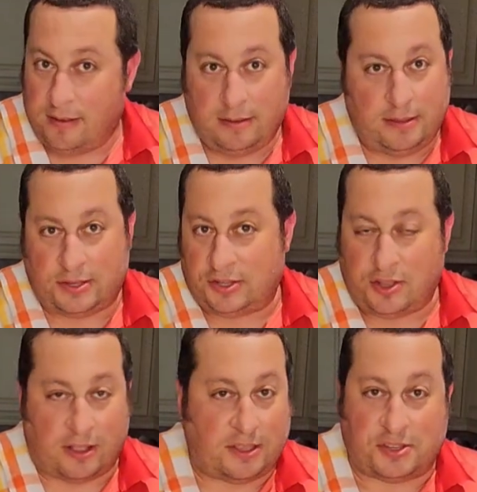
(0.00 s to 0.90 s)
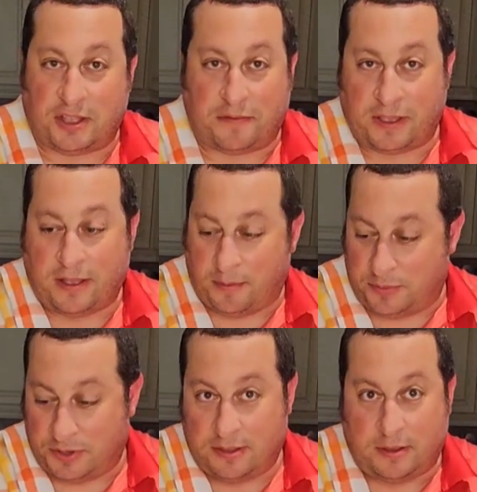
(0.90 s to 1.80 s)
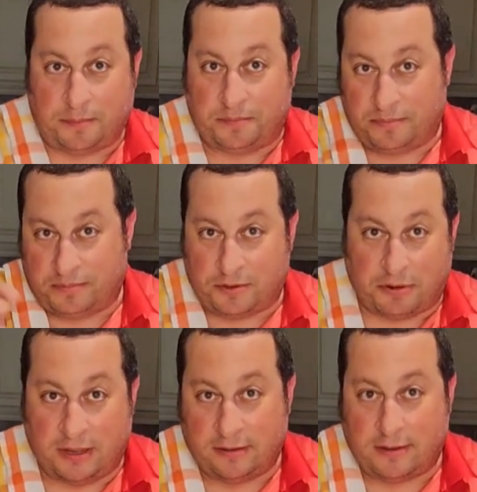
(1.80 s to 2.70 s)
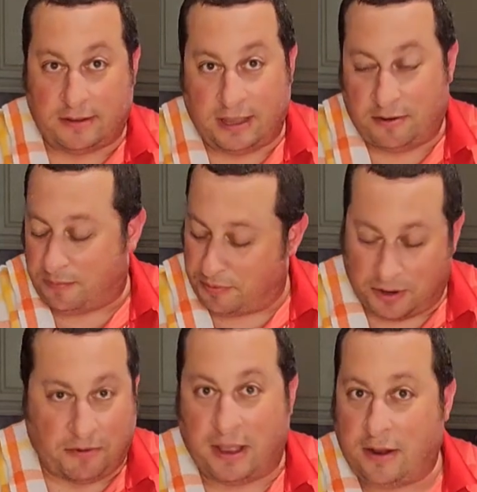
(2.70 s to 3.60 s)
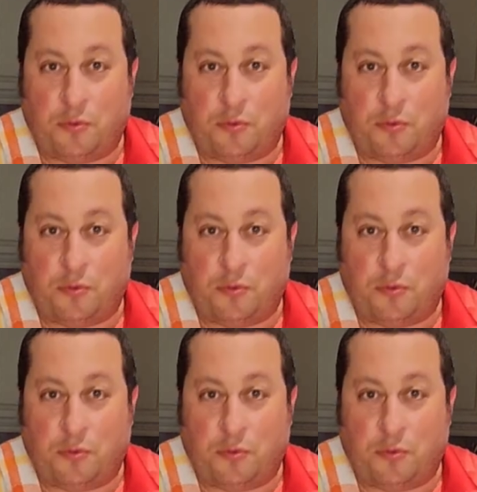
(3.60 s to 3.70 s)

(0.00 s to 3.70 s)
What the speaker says: This is not the stuff that comes in the green container pre-grated.